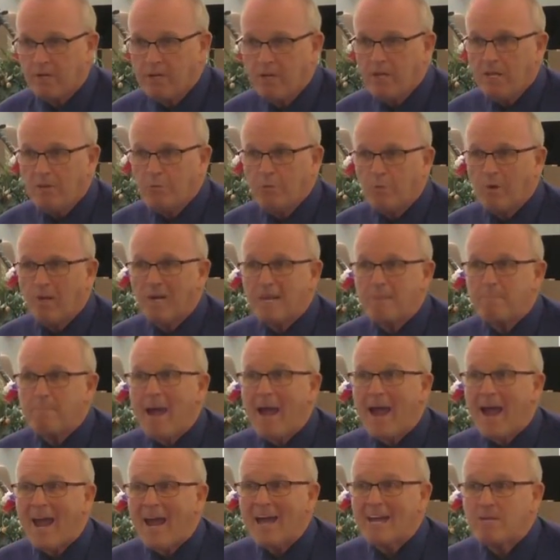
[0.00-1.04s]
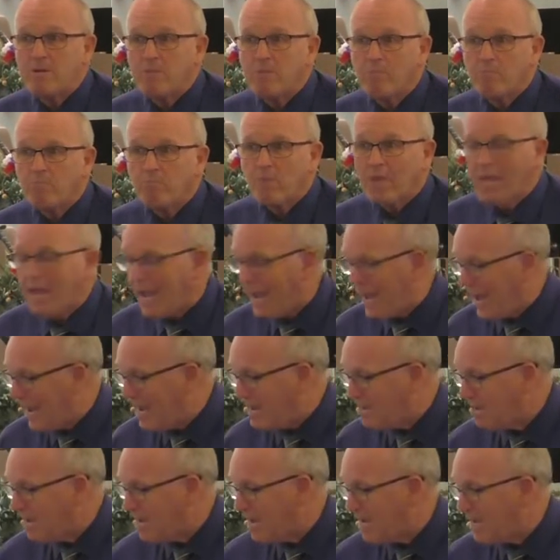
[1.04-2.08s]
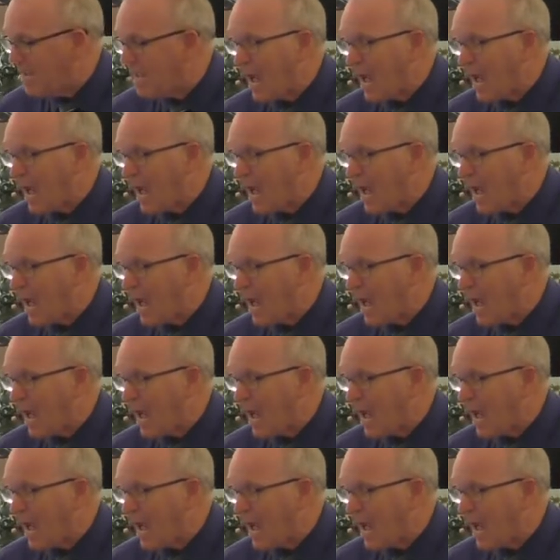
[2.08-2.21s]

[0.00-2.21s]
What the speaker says: really bad, and